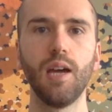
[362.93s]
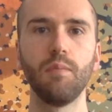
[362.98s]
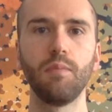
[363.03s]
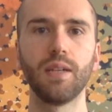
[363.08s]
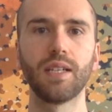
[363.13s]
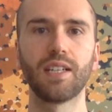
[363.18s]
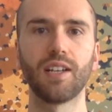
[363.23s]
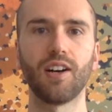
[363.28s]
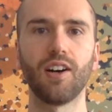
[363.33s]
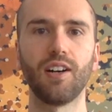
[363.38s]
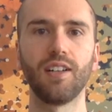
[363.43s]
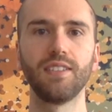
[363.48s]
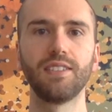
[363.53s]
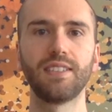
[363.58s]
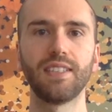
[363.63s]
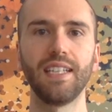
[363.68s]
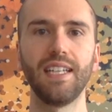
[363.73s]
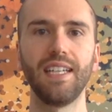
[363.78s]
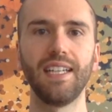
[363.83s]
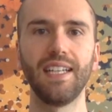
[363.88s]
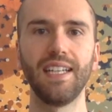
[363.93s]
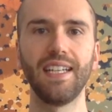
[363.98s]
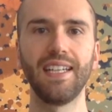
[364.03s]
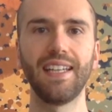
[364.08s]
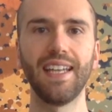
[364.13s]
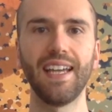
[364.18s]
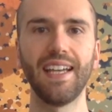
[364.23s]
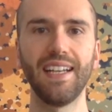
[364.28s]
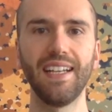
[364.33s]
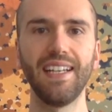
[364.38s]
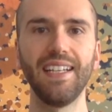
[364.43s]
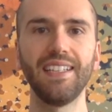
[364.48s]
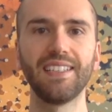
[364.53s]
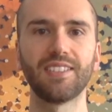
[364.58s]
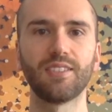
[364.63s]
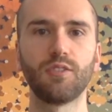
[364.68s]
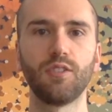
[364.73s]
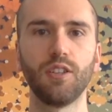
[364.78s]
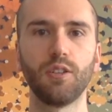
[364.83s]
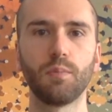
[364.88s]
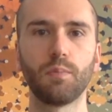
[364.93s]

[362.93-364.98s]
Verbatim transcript: because it, there is a real